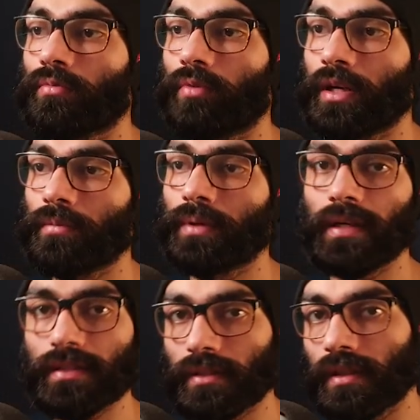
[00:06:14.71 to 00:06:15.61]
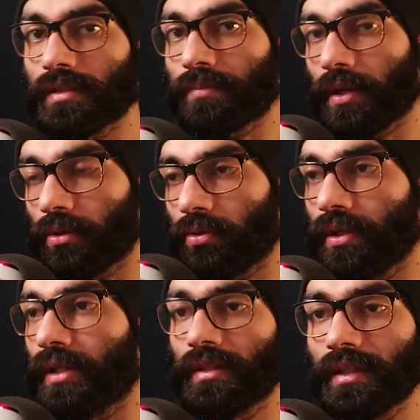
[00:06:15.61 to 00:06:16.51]
one pedestal as
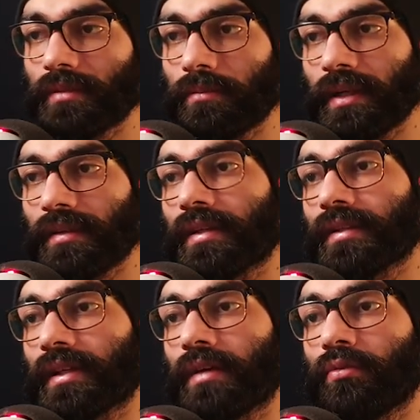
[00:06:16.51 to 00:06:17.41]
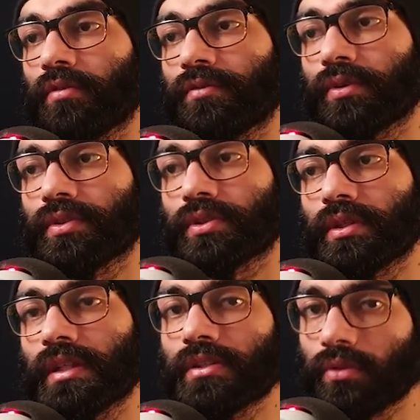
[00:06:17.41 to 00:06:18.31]
priority. The other main thing that I want to focus on is